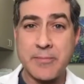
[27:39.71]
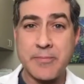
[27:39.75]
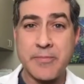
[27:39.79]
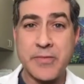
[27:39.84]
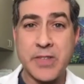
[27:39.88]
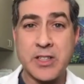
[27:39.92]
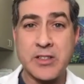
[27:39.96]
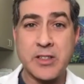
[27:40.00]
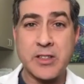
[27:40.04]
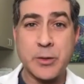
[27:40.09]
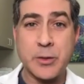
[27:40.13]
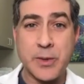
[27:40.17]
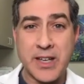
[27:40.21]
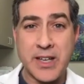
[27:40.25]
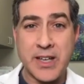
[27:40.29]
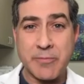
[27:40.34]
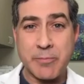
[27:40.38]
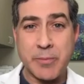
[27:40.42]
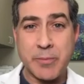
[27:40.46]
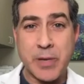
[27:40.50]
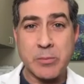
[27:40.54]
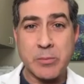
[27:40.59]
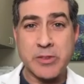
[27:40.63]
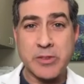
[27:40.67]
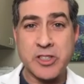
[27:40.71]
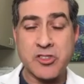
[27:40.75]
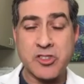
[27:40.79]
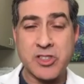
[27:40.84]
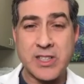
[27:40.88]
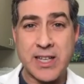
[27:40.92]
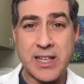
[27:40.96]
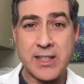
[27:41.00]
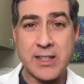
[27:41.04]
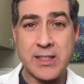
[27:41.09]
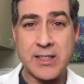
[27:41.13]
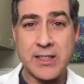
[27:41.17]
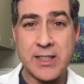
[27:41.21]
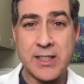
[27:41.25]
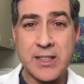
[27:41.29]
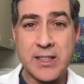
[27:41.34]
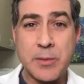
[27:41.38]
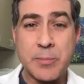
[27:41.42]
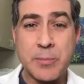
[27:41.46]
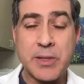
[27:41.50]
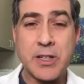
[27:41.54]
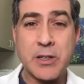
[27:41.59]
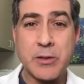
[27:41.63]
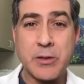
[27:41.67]
until we have published data in the
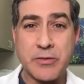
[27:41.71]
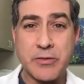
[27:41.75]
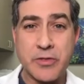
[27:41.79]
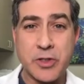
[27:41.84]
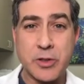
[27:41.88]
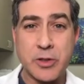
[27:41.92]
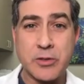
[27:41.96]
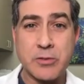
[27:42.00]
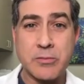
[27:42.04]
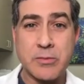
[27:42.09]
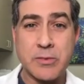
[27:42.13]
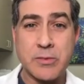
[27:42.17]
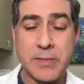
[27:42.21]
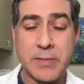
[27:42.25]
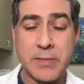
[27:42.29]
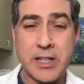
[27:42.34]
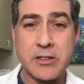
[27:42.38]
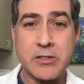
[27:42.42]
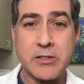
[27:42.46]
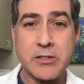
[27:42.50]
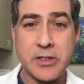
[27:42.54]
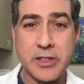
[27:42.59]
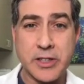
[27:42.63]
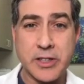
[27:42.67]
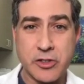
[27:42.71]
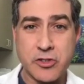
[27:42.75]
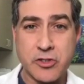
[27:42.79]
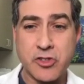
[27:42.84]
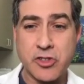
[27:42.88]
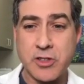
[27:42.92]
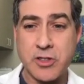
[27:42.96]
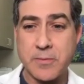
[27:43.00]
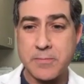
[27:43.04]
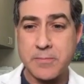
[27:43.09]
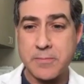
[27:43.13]
peer-reviewed medical literature.